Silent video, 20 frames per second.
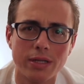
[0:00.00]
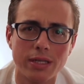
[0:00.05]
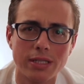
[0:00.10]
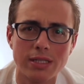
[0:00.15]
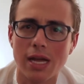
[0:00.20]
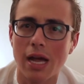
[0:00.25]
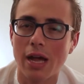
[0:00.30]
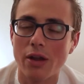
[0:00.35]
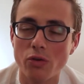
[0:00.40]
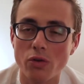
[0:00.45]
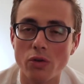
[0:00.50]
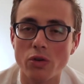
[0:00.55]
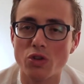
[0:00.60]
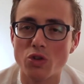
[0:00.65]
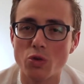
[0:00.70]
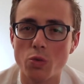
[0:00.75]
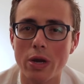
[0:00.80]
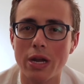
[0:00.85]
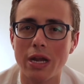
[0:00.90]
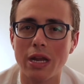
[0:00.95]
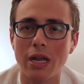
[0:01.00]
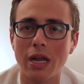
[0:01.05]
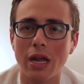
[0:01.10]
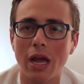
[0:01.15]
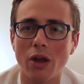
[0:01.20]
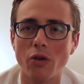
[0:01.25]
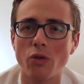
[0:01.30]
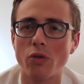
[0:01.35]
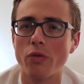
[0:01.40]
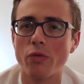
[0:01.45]
Is 120,
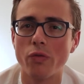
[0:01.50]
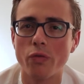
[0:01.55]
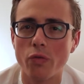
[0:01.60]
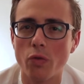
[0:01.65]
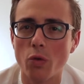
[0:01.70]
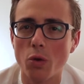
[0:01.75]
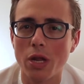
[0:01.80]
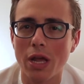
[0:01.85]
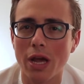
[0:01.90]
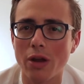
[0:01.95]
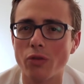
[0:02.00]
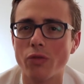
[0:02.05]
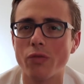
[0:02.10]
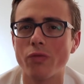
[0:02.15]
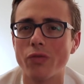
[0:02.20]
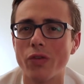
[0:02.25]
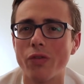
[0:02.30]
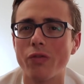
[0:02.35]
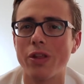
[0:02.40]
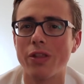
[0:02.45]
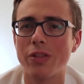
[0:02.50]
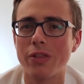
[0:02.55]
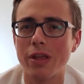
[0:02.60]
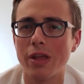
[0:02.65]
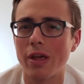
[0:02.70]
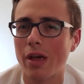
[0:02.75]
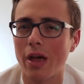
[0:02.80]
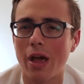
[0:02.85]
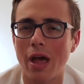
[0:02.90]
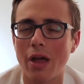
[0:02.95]
140,
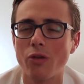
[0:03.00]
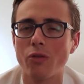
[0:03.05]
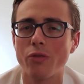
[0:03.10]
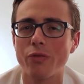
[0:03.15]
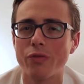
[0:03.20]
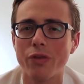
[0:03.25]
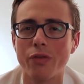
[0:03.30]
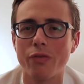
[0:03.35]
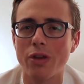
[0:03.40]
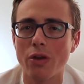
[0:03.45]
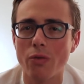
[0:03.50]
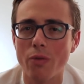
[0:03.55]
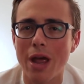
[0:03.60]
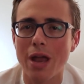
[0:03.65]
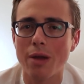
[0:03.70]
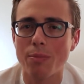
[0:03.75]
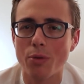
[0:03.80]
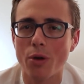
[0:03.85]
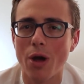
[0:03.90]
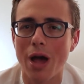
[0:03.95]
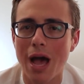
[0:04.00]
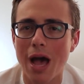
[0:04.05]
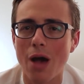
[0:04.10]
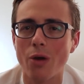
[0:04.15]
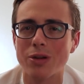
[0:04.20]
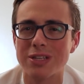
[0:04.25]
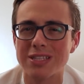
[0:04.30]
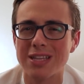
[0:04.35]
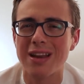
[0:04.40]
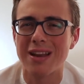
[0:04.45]
150 Rand per
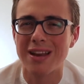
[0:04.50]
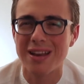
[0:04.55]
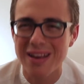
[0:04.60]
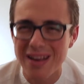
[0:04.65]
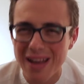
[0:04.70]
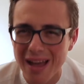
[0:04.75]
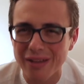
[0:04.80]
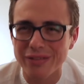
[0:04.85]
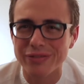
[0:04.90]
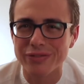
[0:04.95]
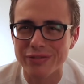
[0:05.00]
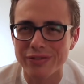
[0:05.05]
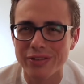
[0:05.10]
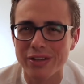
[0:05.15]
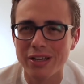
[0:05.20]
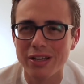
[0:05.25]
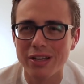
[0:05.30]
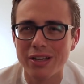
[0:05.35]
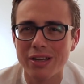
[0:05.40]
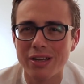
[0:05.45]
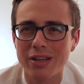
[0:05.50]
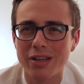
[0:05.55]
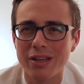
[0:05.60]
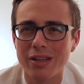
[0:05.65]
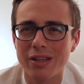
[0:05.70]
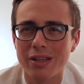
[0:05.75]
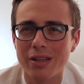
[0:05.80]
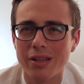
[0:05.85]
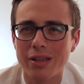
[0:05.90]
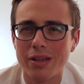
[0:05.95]
hour, is that enough
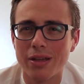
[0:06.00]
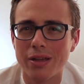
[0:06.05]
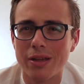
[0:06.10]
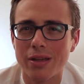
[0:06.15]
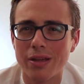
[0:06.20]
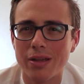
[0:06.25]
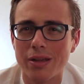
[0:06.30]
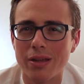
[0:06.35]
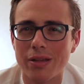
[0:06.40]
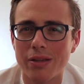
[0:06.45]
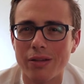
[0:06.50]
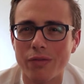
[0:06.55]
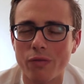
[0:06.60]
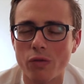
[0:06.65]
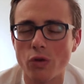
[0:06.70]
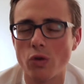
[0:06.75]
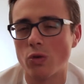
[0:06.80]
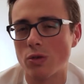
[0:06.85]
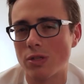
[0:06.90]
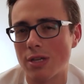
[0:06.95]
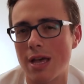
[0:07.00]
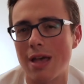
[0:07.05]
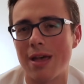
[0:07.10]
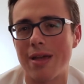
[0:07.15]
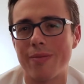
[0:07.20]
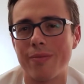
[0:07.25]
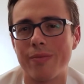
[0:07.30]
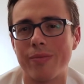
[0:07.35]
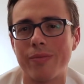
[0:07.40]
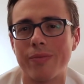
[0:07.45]
for your
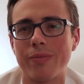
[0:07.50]
time?